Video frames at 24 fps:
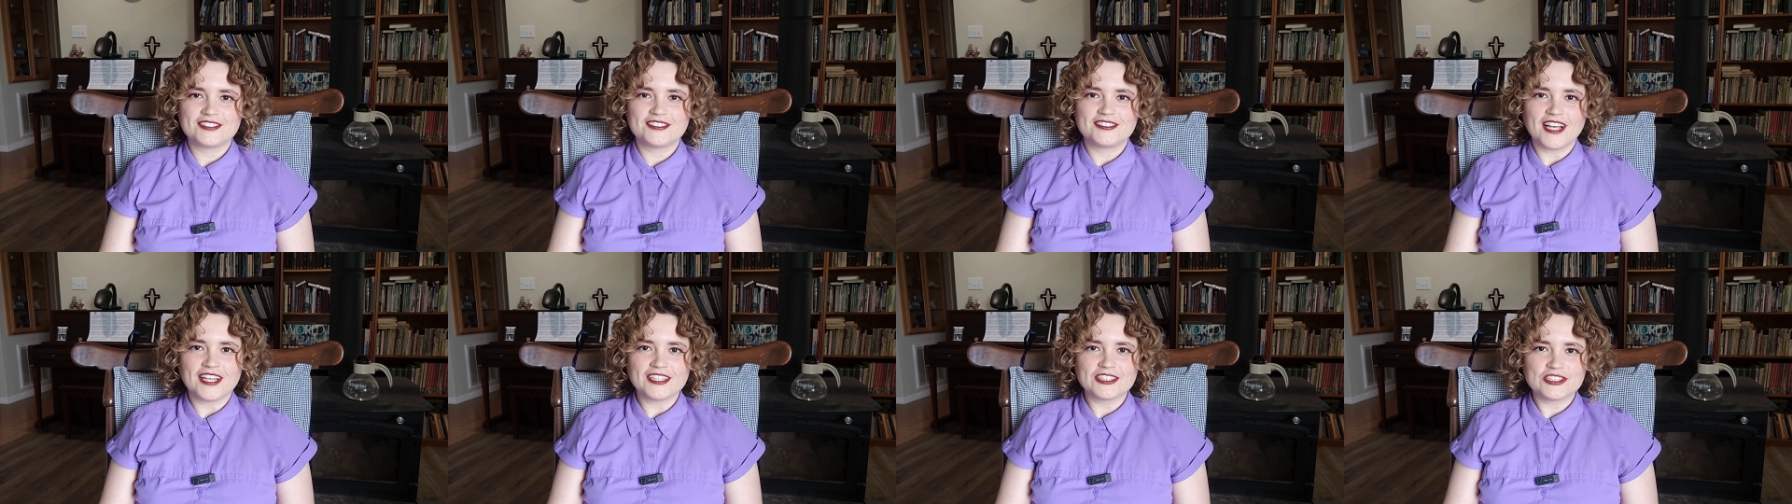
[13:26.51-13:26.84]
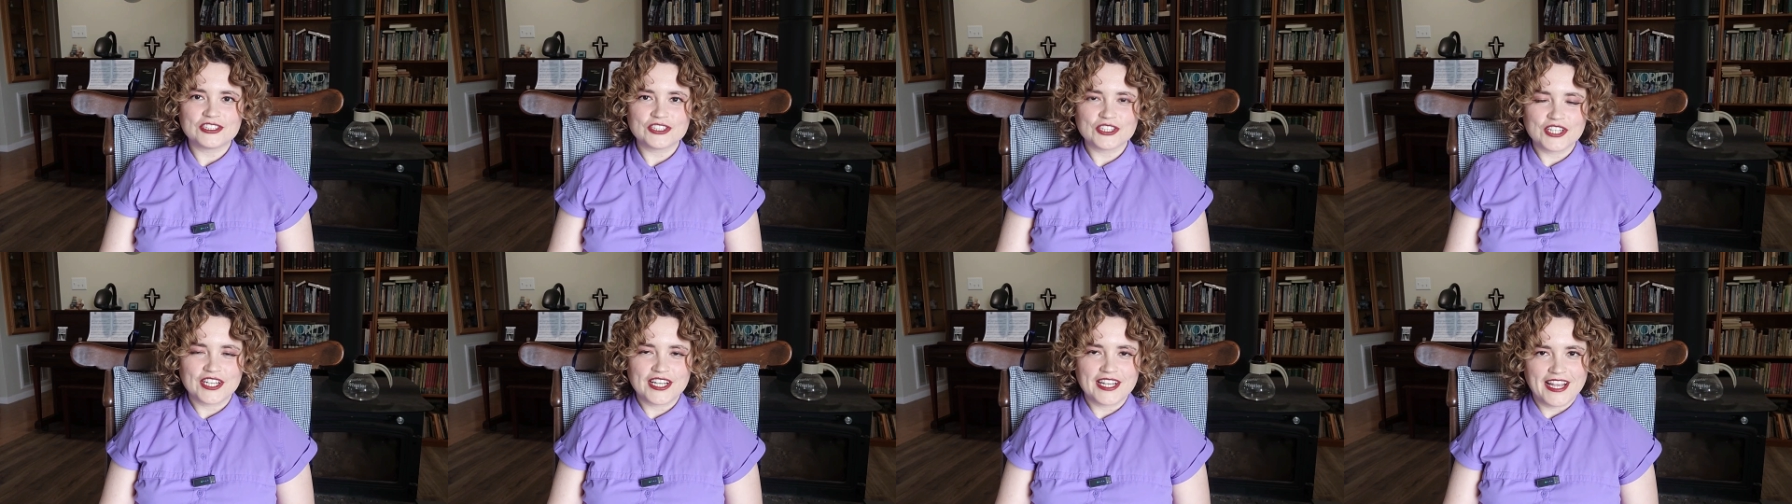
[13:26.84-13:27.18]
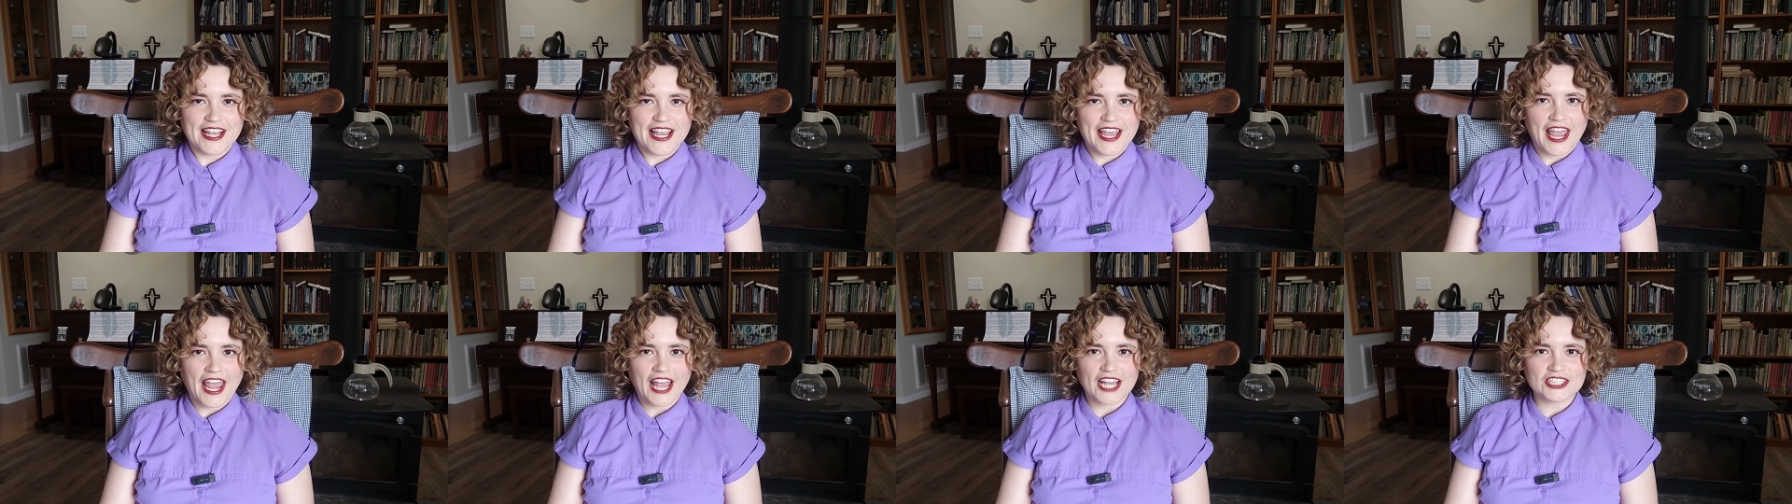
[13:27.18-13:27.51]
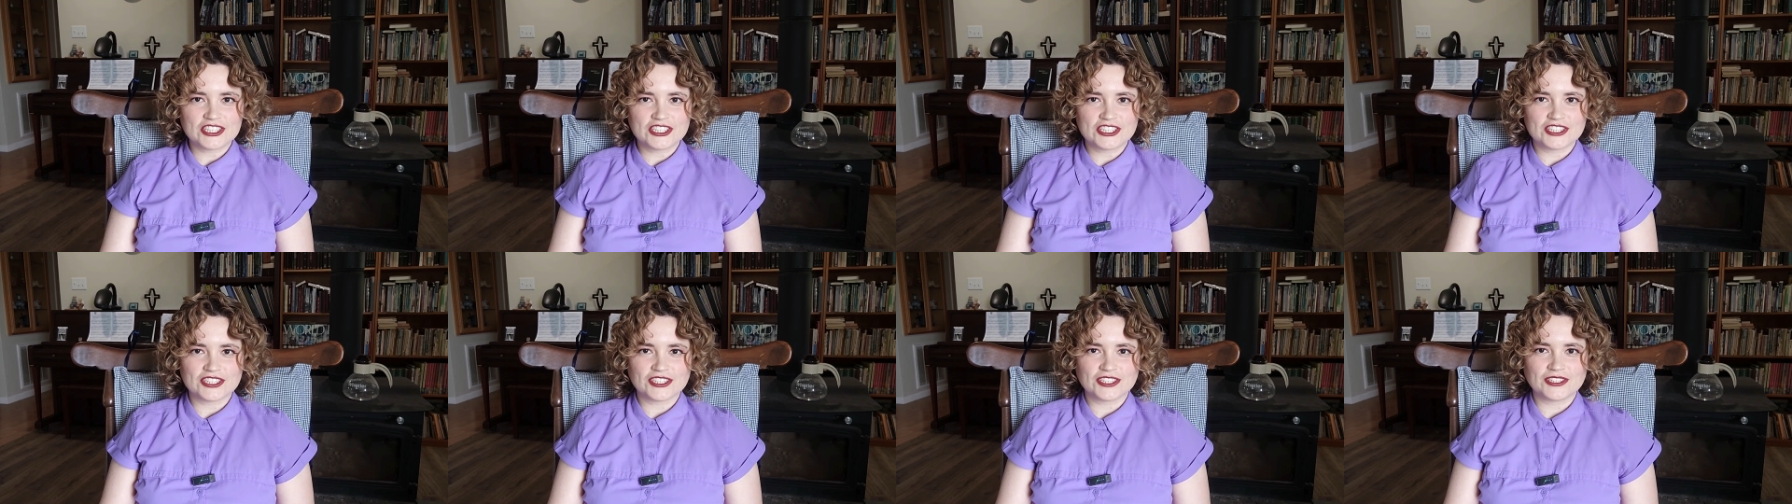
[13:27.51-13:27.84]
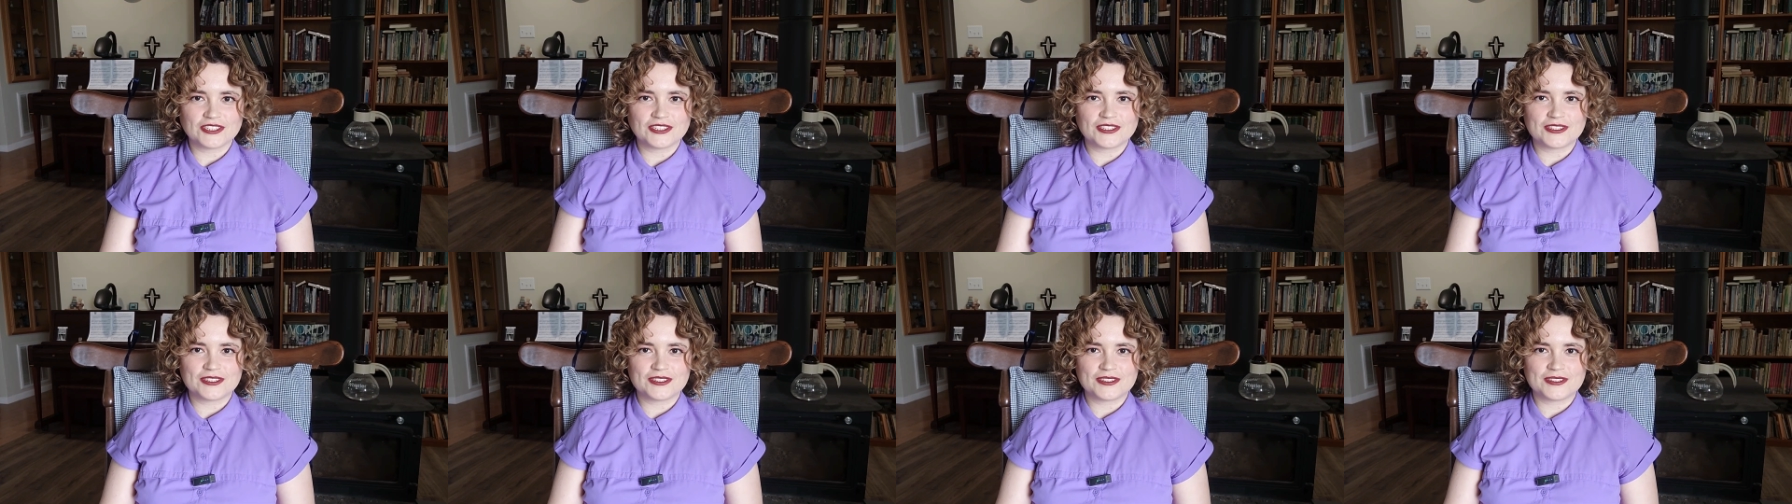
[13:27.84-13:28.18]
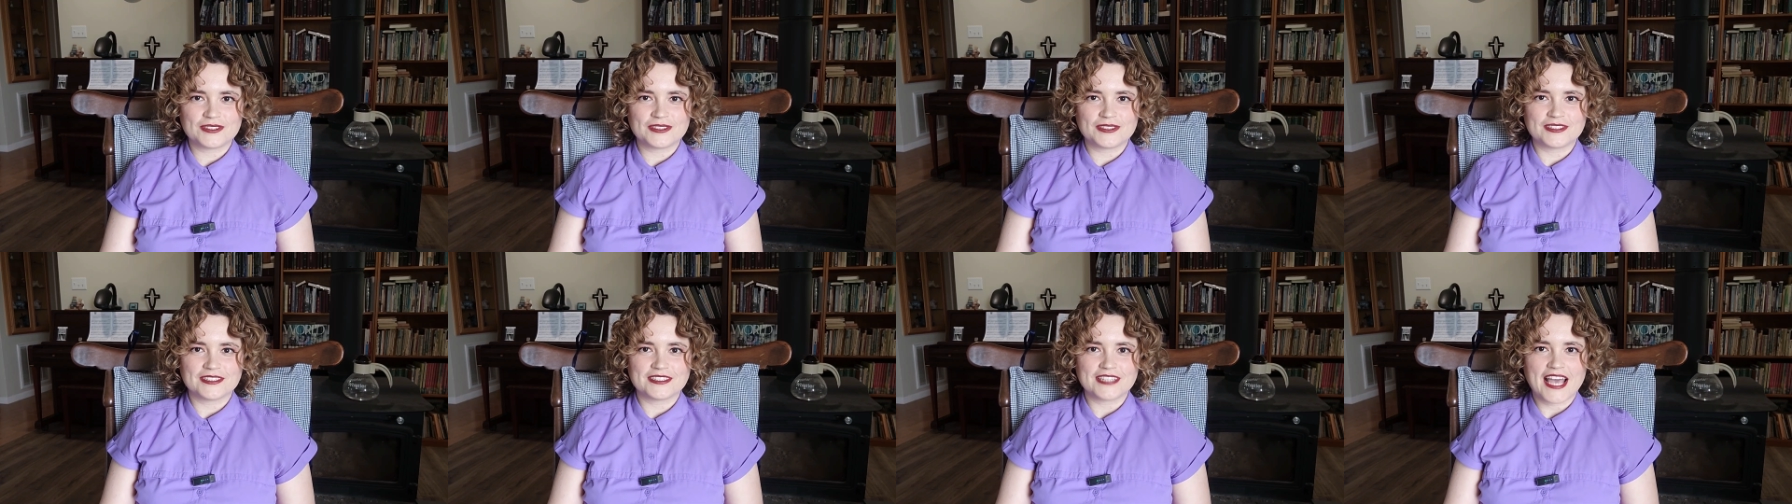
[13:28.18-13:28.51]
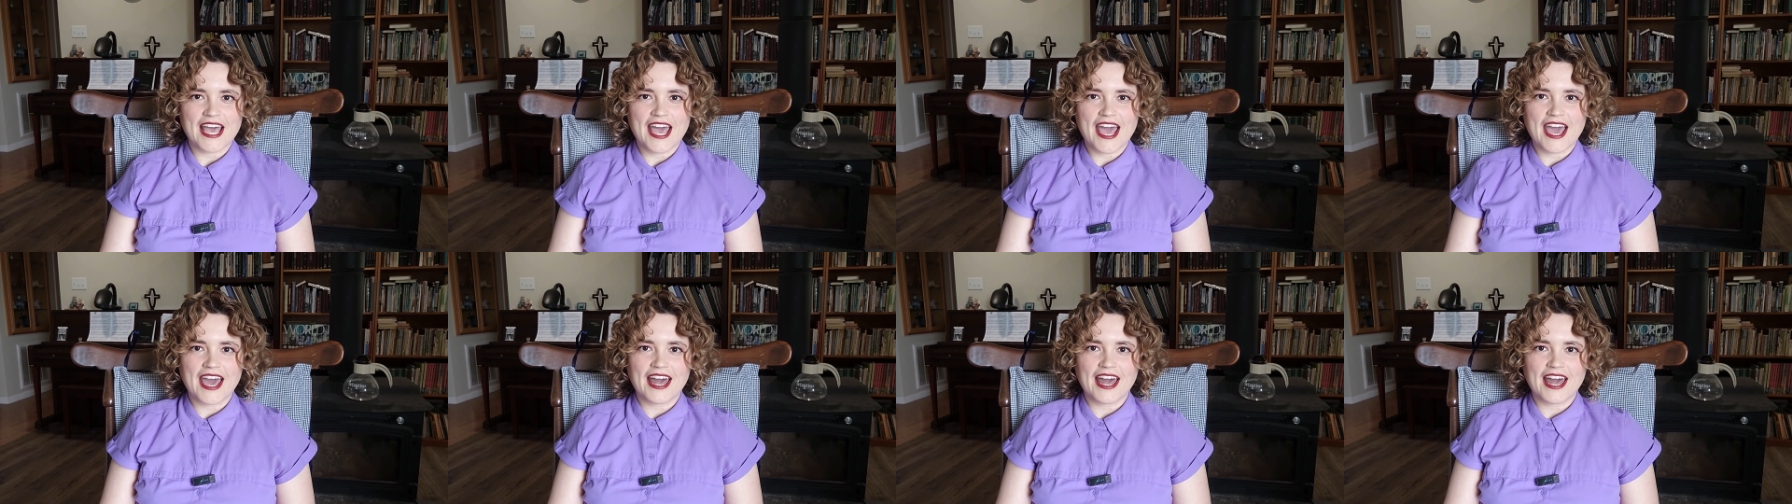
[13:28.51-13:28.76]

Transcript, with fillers: sensory issues